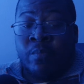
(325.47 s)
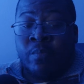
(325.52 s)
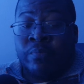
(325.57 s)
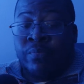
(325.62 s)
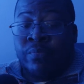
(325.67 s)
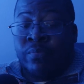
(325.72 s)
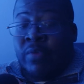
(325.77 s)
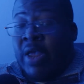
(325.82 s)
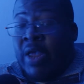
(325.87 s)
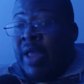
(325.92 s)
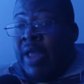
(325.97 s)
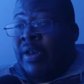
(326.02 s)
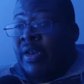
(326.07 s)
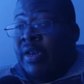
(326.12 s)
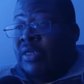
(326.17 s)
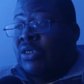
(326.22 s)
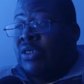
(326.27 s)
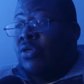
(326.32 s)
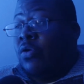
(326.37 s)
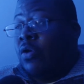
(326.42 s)
and this
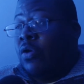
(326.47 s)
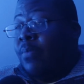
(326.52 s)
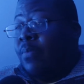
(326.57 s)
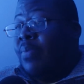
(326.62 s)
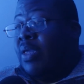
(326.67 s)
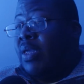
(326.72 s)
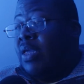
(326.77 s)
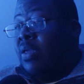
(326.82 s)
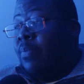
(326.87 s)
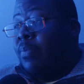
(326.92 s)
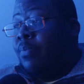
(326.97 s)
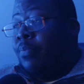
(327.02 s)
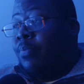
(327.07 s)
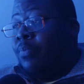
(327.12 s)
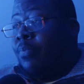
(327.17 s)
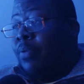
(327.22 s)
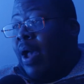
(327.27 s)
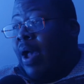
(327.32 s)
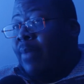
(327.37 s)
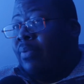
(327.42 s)
is going to be
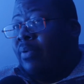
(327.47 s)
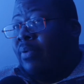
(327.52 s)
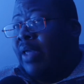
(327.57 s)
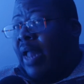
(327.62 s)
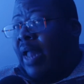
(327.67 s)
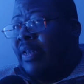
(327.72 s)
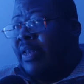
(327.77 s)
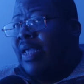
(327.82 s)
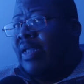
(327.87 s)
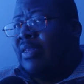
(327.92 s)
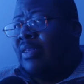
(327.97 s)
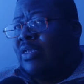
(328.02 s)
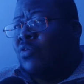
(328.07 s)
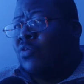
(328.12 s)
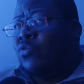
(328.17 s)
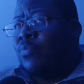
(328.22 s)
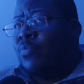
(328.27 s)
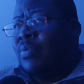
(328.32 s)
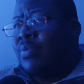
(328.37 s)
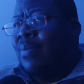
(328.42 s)
probably, I think this
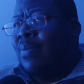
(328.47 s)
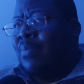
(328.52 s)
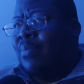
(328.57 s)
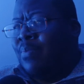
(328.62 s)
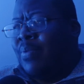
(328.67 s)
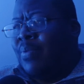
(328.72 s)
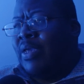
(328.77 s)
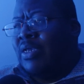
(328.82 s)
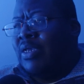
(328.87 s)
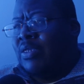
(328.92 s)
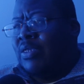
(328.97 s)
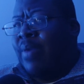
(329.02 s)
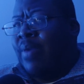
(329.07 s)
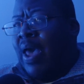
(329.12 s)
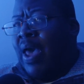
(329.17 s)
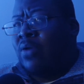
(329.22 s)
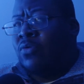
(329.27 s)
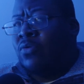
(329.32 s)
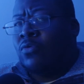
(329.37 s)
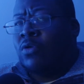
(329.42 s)
would be the biggest
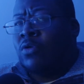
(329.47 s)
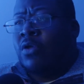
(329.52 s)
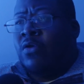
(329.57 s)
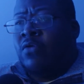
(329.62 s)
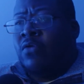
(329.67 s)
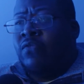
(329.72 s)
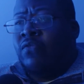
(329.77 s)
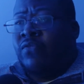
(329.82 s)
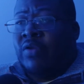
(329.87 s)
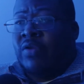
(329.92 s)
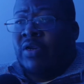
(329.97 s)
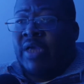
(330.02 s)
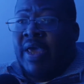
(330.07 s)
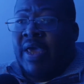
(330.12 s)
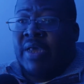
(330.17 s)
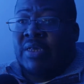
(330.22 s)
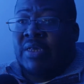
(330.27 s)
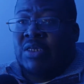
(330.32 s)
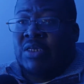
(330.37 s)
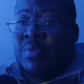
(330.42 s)
battle Philly
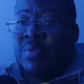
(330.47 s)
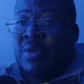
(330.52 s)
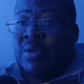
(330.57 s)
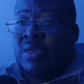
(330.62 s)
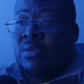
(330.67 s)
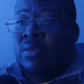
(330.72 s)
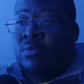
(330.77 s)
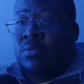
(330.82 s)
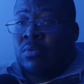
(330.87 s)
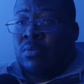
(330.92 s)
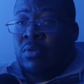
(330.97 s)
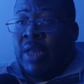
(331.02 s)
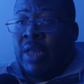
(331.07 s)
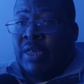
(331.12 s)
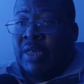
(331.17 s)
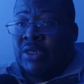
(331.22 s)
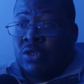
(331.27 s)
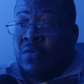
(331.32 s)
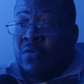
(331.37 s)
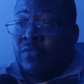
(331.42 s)
Haze has been in, like,
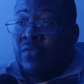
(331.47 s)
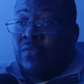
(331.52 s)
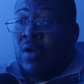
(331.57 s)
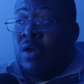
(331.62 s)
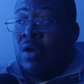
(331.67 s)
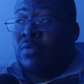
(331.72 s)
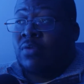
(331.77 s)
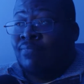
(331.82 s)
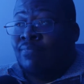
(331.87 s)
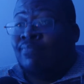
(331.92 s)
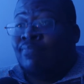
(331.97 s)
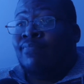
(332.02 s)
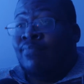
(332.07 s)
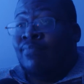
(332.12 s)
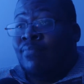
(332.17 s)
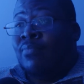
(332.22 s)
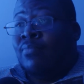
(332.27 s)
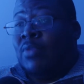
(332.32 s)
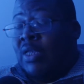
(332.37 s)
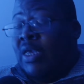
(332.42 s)
so far.
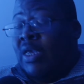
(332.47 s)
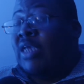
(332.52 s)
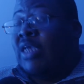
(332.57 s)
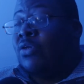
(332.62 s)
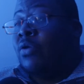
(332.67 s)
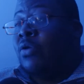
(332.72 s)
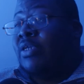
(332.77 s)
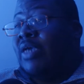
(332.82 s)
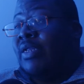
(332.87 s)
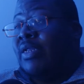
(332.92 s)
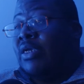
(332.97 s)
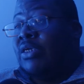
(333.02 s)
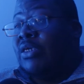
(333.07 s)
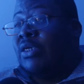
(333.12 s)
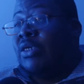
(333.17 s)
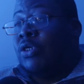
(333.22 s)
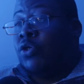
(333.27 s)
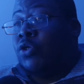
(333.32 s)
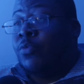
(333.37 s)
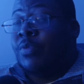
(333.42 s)
He's going to take this shit
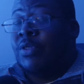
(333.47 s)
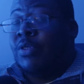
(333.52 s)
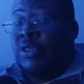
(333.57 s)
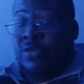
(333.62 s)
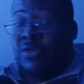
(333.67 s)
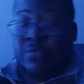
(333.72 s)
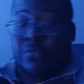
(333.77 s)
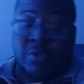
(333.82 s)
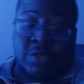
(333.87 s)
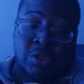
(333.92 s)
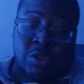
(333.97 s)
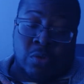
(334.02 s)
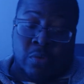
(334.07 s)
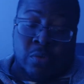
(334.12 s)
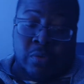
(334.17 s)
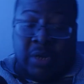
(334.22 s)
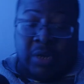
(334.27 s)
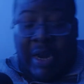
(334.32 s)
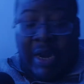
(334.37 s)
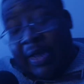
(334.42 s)
super serious. So
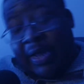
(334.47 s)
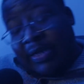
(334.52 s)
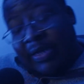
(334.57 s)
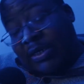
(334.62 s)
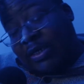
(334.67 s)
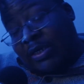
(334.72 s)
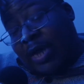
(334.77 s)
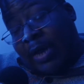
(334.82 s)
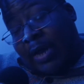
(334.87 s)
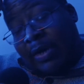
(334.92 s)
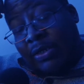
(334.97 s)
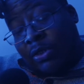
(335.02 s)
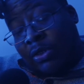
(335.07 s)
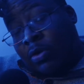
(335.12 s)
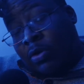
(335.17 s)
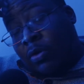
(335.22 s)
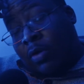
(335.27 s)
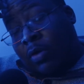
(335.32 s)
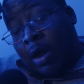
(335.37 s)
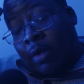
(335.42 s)
let's see how this
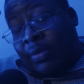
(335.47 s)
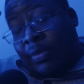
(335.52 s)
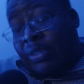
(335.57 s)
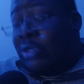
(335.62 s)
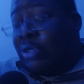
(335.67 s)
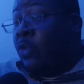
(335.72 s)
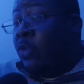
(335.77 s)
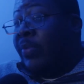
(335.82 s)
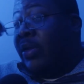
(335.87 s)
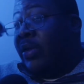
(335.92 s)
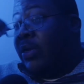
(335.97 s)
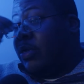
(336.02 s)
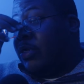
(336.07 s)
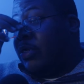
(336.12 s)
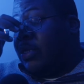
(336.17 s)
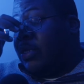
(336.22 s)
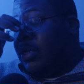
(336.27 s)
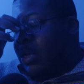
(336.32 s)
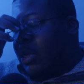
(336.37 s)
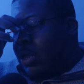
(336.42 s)
go. Um, this going to be a goodie.
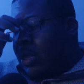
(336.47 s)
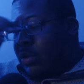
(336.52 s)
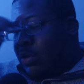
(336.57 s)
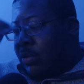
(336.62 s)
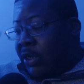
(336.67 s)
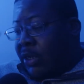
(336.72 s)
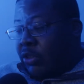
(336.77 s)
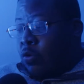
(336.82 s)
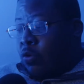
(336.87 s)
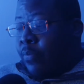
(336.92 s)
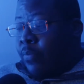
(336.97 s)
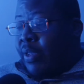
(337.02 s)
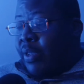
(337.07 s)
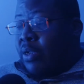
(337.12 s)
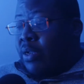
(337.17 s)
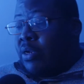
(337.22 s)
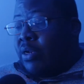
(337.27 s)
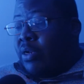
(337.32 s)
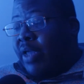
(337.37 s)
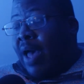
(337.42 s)
It's going to be a
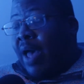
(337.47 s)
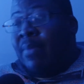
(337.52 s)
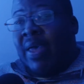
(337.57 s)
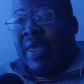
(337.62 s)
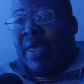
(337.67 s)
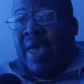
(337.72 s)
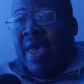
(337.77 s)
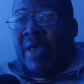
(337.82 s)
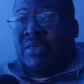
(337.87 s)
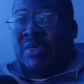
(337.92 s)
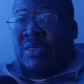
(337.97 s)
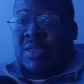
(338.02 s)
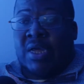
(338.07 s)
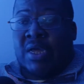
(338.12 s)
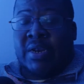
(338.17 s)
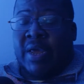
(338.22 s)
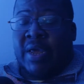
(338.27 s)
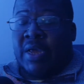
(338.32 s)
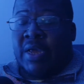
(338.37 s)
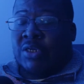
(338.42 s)
goodie. I might edge D N
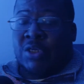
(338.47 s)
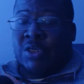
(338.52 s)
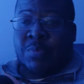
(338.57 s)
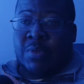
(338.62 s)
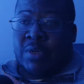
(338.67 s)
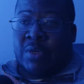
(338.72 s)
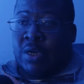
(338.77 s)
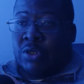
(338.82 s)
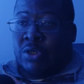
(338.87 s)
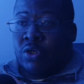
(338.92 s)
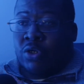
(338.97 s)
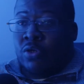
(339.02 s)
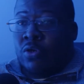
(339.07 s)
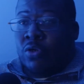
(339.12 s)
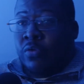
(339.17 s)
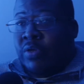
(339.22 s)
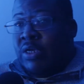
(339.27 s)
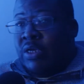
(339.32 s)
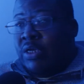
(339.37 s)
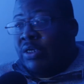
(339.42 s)
A just because, you know,
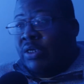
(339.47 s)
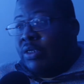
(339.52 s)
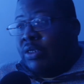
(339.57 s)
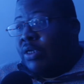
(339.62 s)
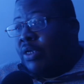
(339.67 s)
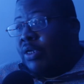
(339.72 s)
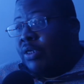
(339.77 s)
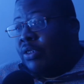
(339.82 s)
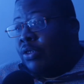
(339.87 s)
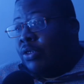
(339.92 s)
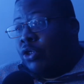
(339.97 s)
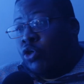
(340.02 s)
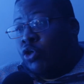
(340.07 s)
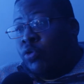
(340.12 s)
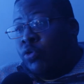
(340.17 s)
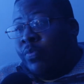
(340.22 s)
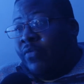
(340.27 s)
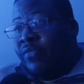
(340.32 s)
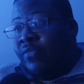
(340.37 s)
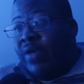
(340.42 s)
he's he's the
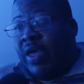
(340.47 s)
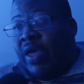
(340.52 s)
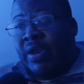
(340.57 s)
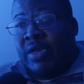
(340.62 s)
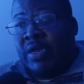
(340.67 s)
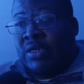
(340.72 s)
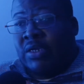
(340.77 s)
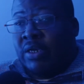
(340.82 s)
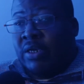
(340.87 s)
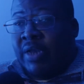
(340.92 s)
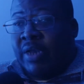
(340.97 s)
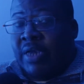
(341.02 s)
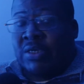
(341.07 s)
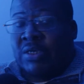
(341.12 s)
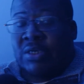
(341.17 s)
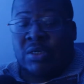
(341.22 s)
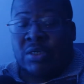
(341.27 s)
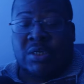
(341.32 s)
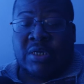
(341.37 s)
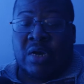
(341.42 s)
super vet. He's a legend,
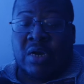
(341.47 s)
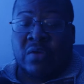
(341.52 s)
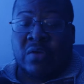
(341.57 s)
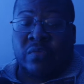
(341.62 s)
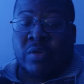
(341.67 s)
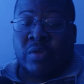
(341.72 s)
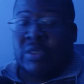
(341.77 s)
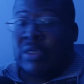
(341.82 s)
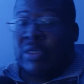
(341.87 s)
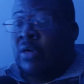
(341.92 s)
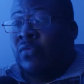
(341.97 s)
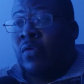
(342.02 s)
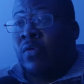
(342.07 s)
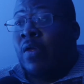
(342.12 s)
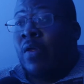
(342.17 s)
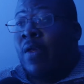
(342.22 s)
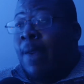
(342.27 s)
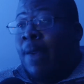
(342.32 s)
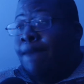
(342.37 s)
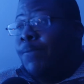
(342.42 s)
et cetera, et cetera.
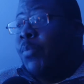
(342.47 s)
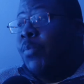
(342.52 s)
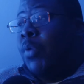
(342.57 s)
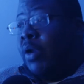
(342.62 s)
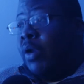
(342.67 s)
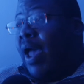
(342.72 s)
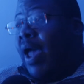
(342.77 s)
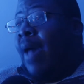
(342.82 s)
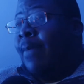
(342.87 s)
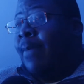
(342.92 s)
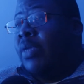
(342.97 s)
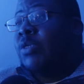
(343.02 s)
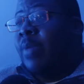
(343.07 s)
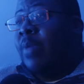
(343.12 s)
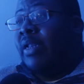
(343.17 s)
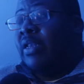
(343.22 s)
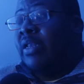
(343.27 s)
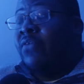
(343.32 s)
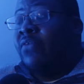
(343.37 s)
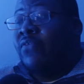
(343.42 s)
But I'm
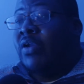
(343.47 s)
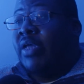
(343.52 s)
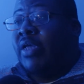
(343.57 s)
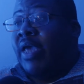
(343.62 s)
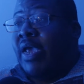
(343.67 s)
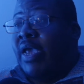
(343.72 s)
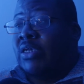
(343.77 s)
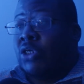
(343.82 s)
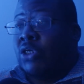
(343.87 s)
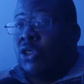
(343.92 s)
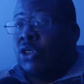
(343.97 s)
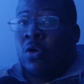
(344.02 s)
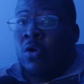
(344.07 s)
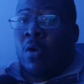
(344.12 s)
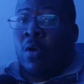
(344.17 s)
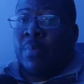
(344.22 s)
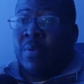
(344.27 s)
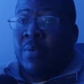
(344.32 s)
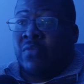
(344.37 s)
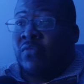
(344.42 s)
expecting Philly Haze to show up
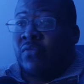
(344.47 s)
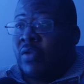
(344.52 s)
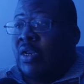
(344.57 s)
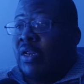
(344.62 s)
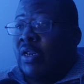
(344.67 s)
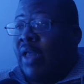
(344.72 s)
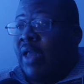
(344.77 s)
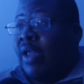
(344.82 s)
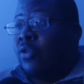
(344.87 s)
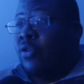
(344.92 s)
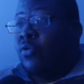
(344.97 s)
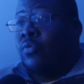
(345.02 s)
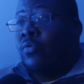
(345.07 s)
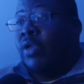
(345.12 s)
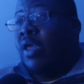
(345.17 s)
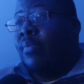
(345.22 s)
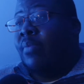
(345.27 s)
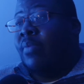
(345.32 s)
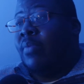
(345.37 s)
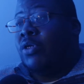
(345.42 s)
and really, like, do
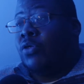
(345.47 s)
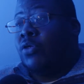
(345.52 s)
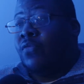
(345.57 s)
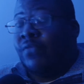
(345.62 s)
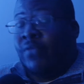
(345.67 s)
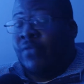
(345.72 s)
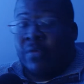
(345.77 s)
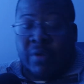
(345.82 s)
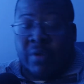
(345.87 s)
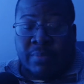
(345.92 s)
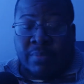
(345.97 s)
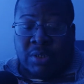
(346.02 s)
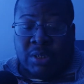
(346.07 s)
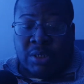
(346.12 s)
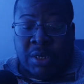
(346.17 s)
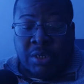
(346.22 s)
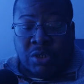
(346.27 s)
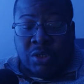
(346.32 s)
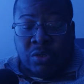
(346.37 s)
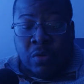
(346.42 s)
damage. You feel what I'm
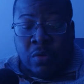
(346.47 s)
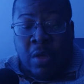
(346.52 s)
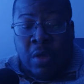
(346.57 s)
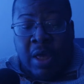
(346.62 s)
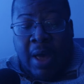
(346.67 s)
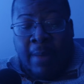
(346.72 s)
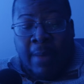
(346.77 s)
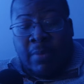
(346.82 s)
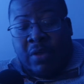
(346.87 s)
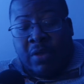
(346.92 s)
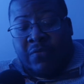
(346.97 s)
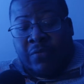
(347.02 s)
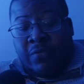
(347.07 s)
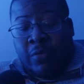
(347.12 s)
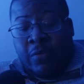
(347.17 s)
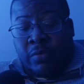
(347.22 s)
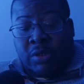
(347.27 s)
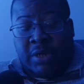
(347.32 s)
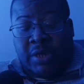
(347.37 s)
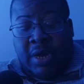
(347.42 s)
saying? So I'm looking forward
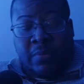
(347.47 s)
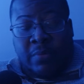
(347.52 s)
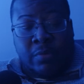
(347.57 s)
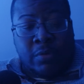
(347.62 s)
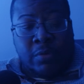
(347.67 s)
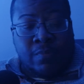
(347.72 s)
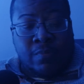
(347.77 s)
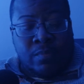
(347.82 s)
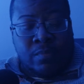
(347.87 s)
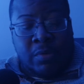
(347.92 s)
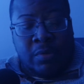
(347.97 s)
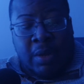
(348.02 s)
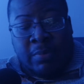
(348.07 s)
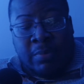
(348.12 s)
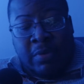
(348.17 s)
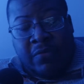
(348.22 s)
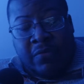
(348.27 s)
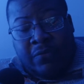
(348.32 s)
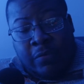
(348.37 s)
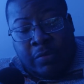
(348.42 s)
to that one. I'm
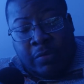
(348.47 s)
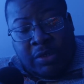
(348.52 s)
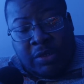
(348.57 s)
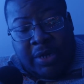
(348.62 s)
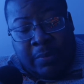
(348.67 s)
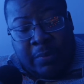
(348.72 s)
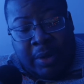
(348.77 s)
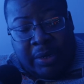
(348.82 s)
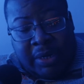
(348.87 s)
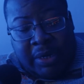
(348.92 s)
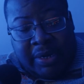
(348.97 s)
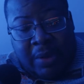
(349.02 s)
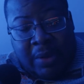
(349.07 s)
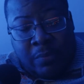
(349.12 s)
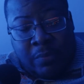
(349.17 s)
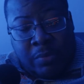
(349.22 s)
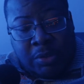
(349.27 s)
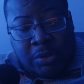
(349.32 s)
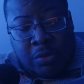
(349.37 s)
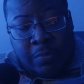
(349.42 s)
looking forward to that one. I think that
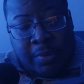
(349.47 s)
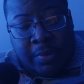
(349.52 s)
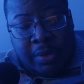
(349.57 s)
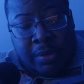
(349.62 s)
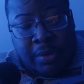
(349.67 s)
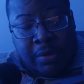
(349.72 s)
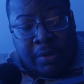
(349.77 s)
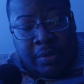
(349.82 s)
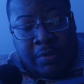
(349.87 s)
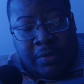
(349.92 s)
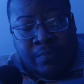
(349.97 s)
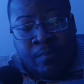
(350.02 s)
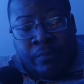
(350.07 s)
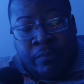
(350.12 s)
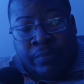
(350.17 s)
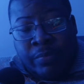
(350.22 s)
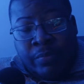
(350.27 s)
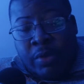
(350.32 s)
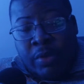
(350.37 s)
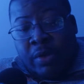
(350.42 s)
one's going to be a goodie.
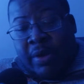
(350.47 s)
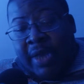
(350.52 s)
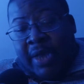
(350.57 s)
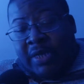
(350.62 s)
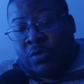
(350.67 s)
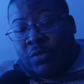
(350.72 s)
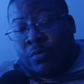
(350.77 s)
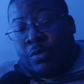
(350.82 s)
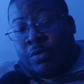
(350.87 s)
Next one,